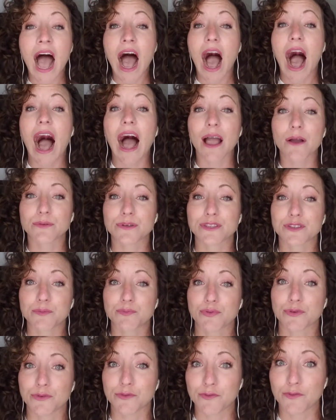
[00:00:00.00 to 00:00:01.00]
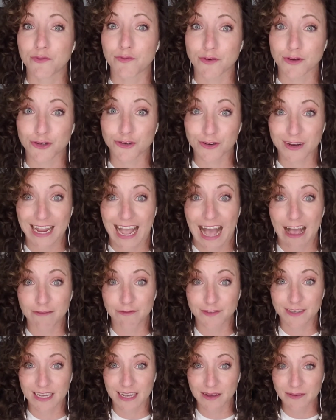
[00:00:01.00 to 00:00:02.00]
I was approved for
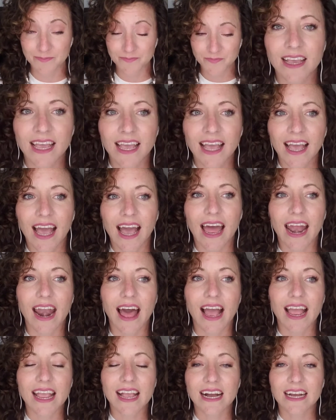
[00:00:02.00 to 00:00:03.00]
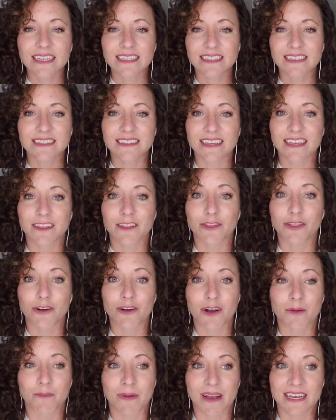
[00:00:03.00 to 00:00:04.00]
Trikafta, and I got to see the
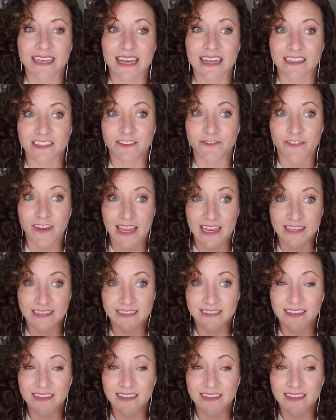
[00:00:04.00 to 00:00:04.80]
look on my dad's face.